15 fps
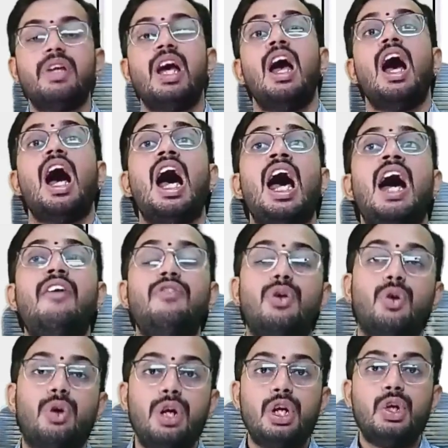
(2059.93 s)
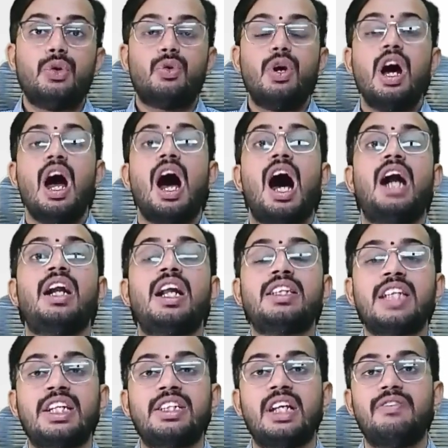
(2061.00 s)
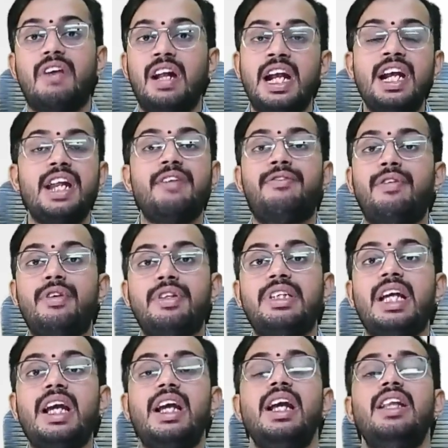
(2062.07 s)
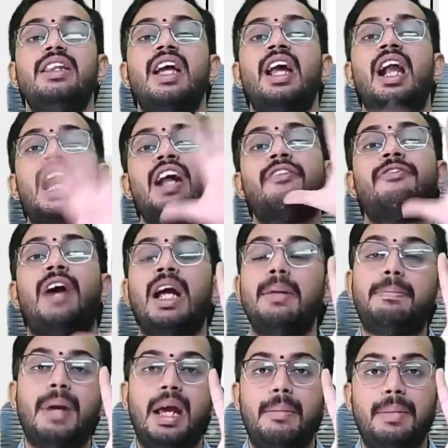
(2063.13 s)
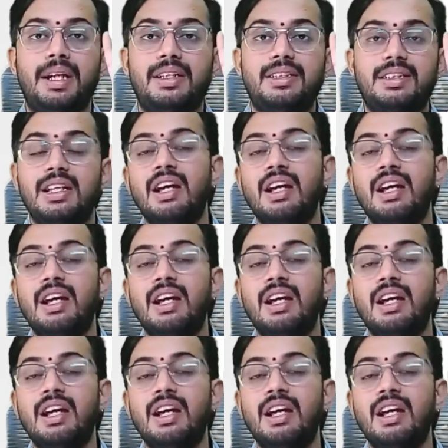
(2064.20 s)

I have told you under section 194J there are 5 payments.